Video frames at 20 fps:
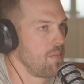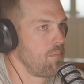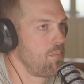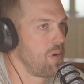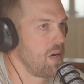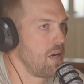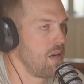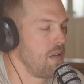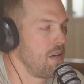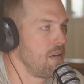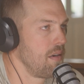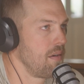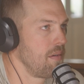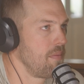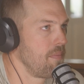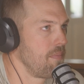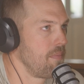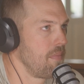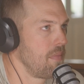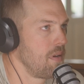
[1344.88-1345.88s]
But
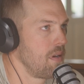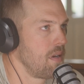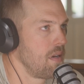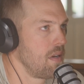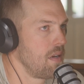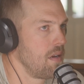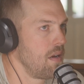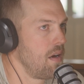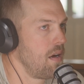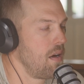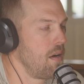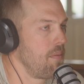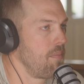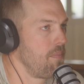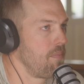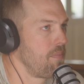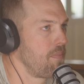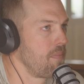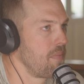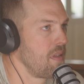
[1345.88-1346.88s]

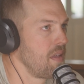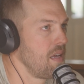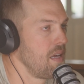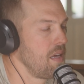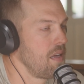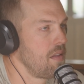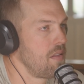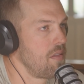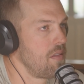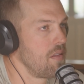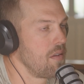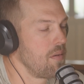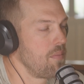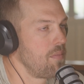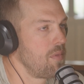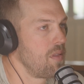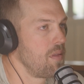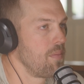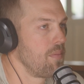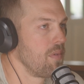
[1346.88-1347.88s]

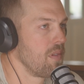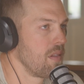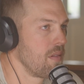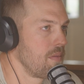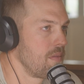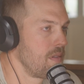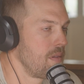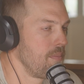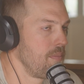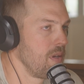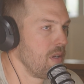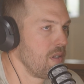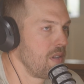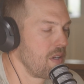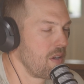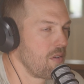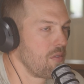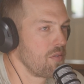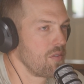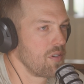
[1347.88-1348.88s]
the
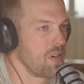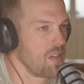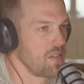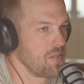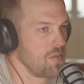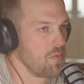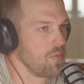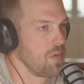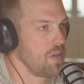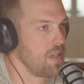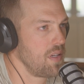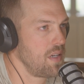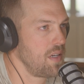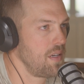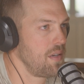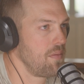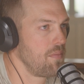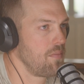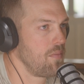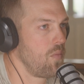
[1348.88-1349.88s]
building owner doesn't
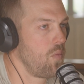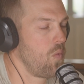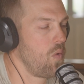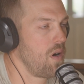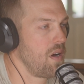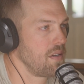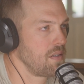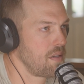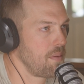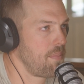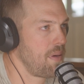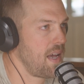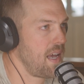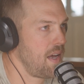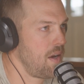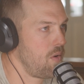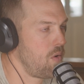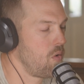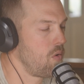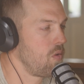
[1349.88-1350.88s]
really want to pay
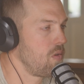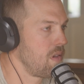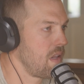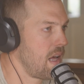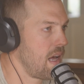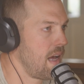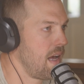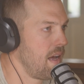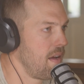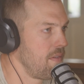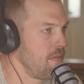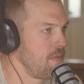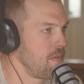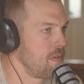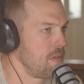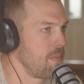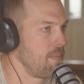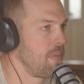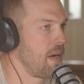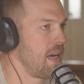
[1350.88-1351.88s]
a whole lot
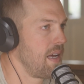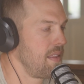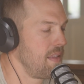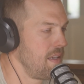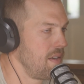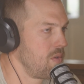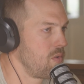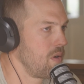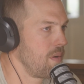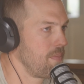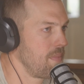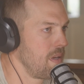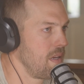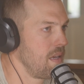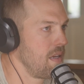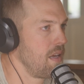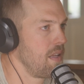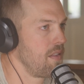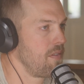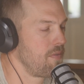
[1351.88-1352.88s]
to buy the
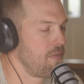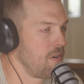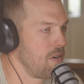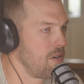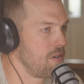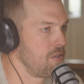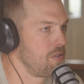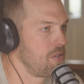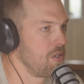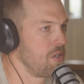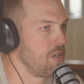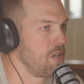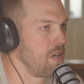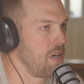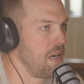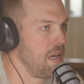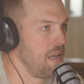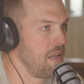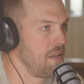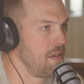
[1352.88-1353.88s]
equipment and the furniture
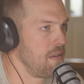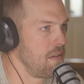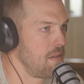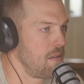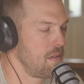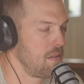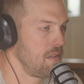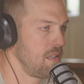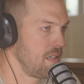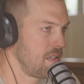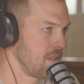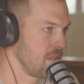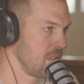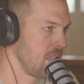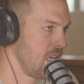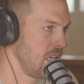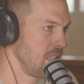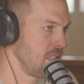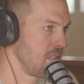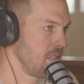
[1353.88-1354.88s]
and the liquor
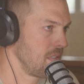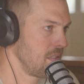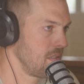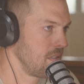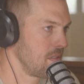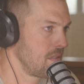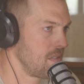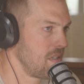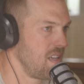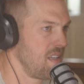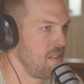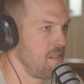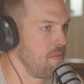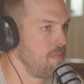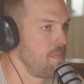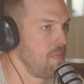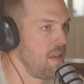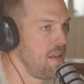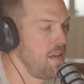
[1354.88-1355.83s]
license, and